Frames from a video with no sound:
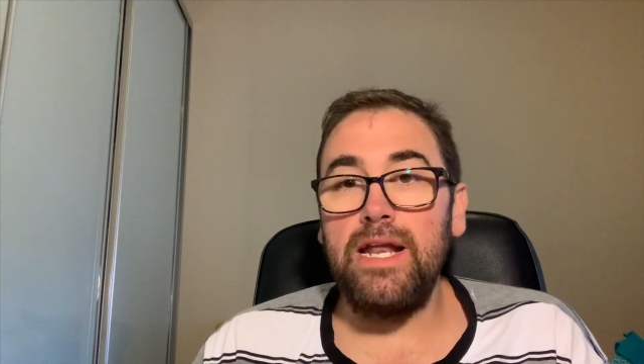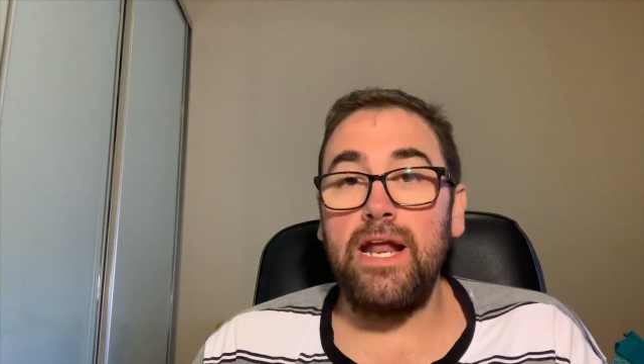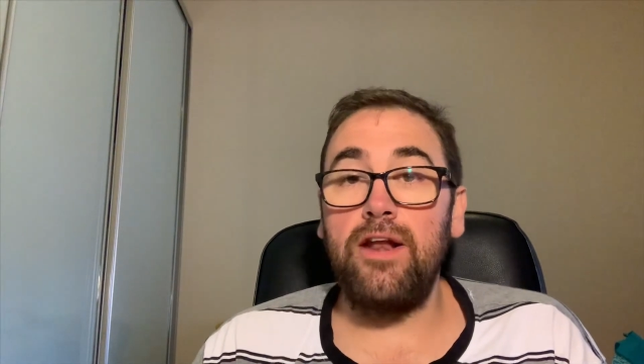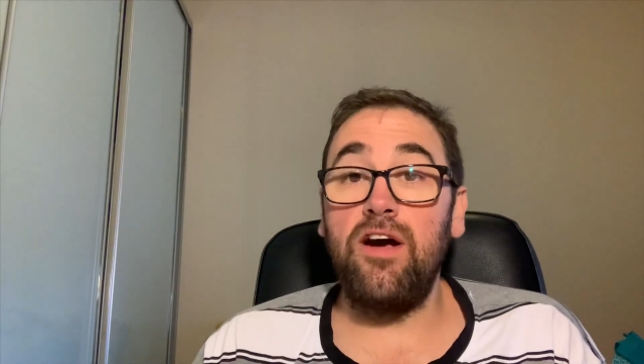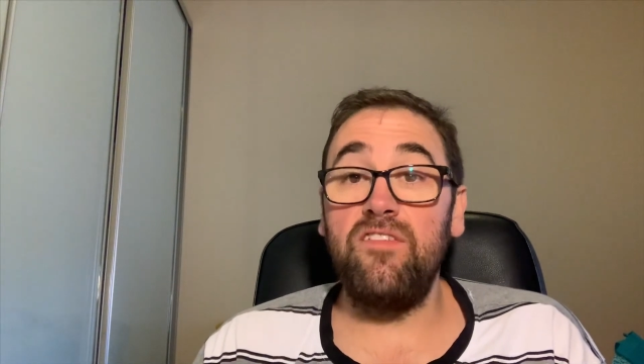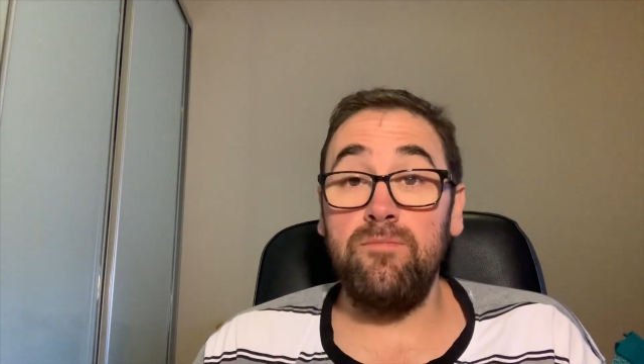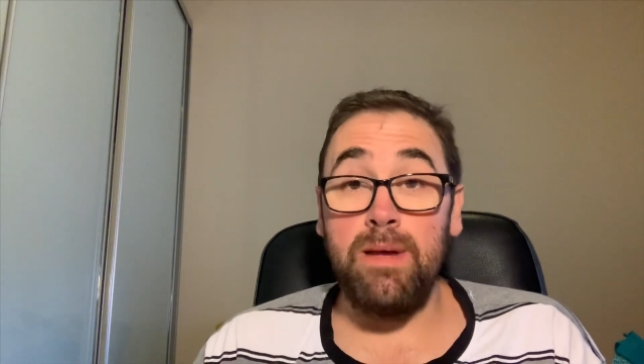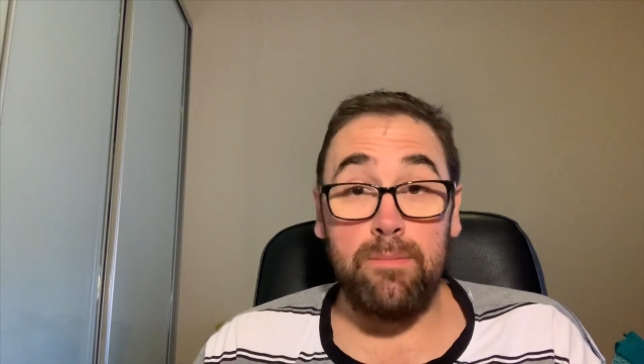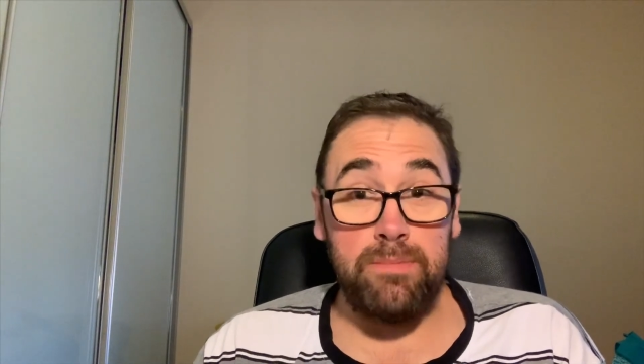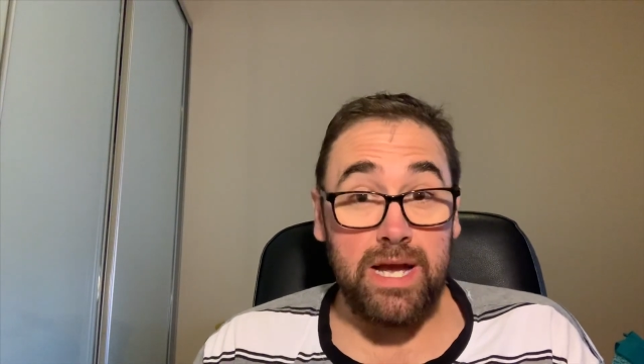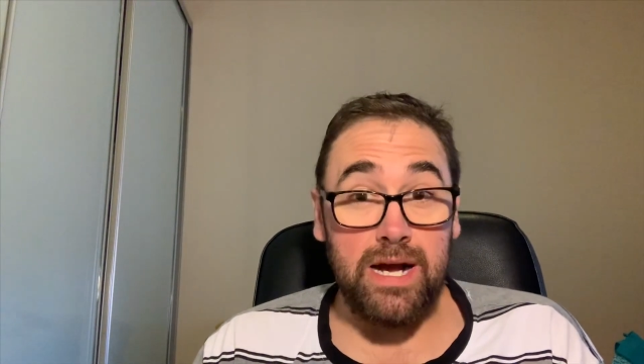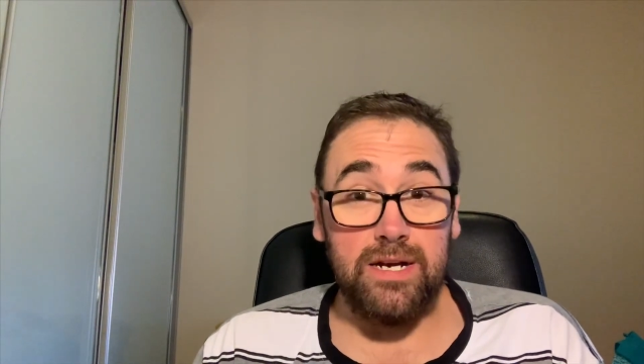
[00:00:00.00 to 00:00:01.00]
and I've met
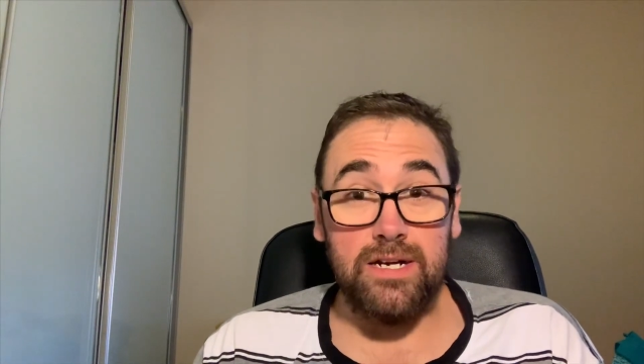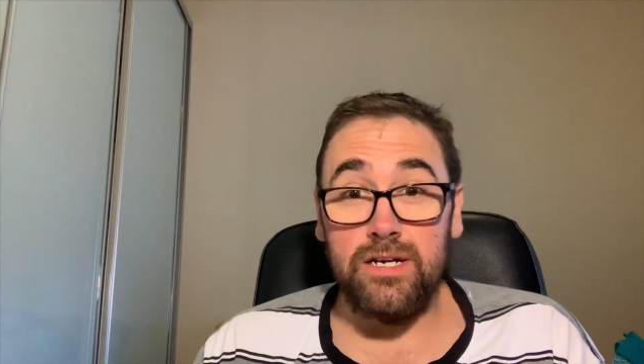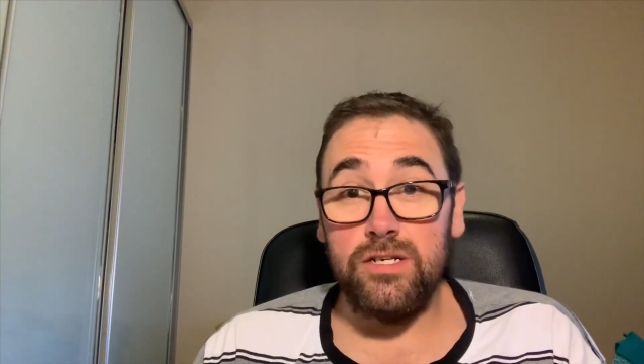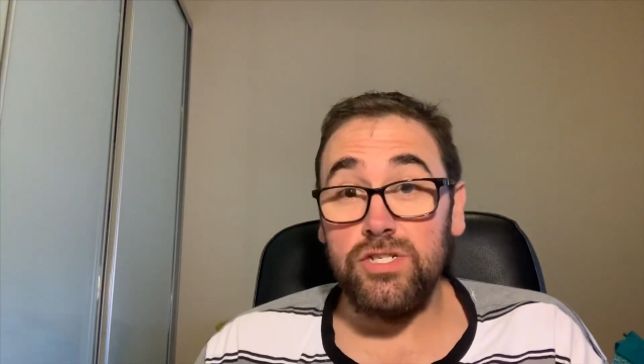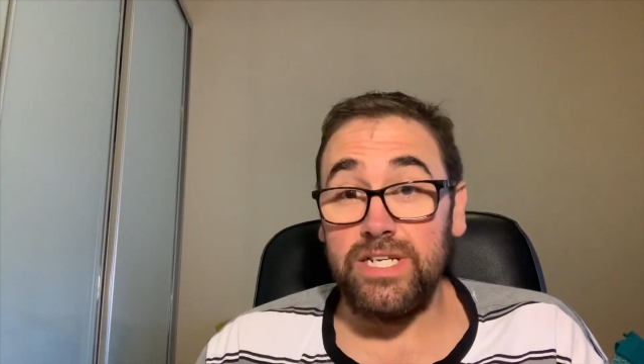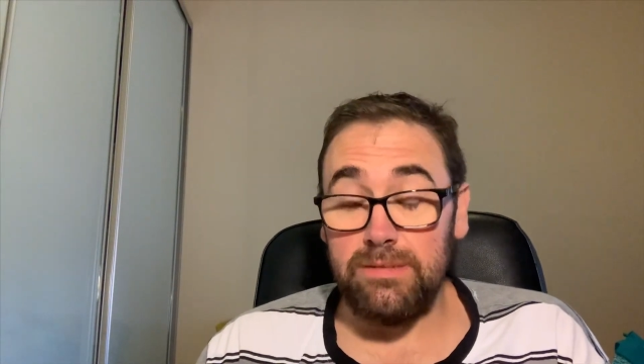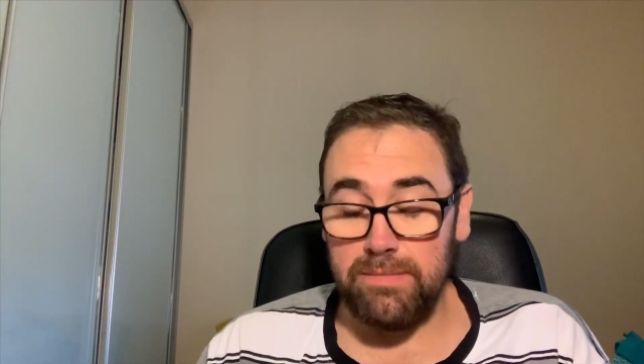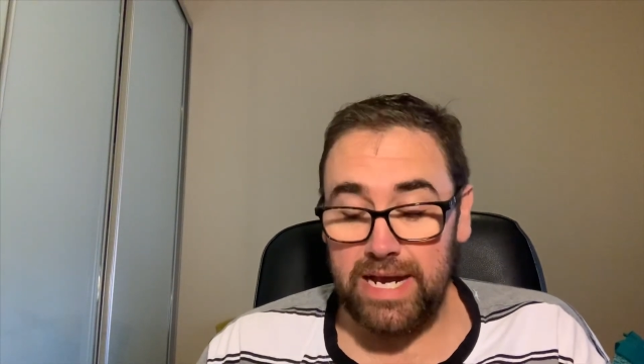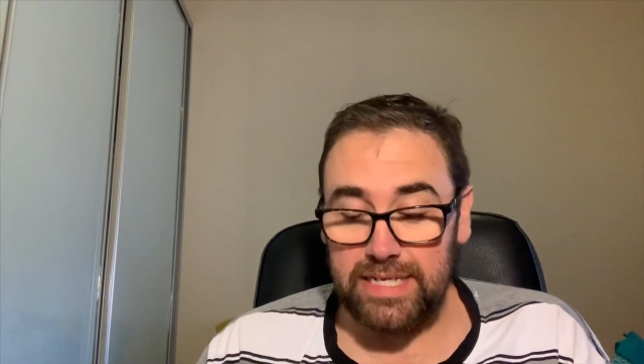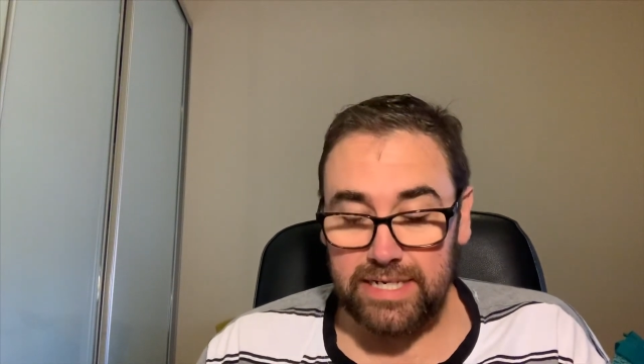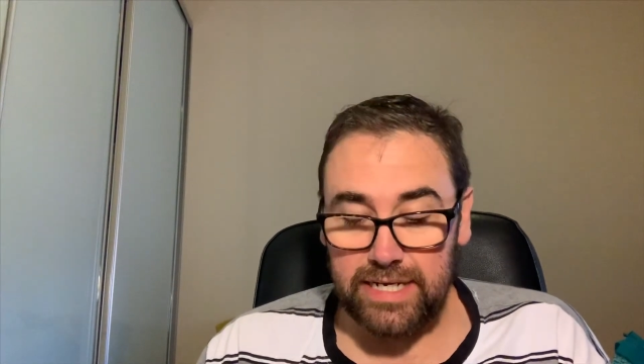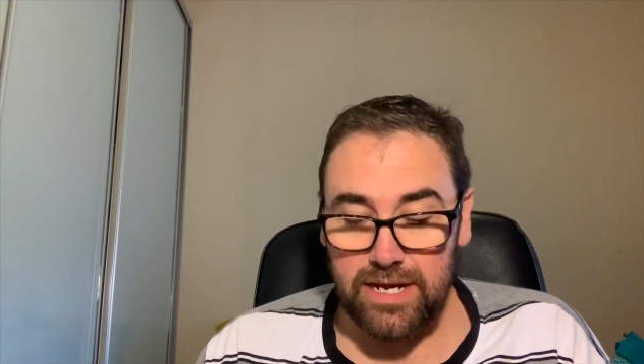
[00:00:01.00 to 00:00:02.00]
Bianca and she's
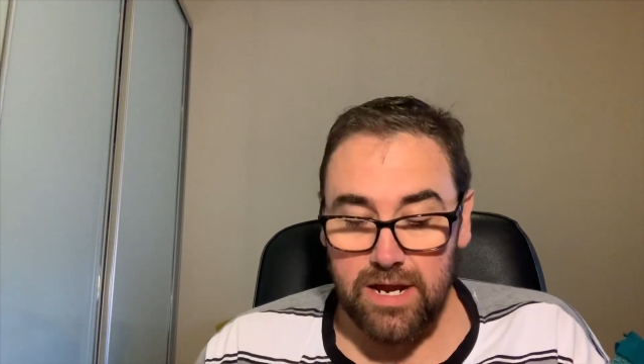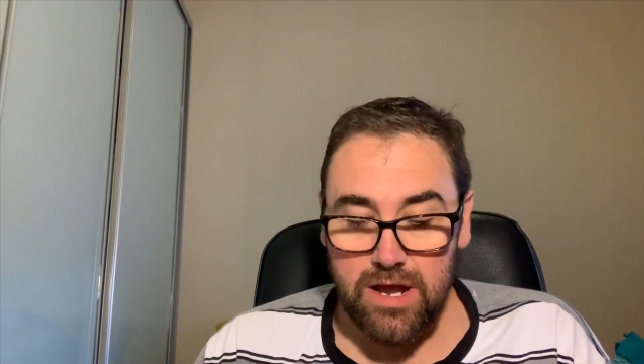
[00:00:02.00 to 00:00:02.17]
amazing.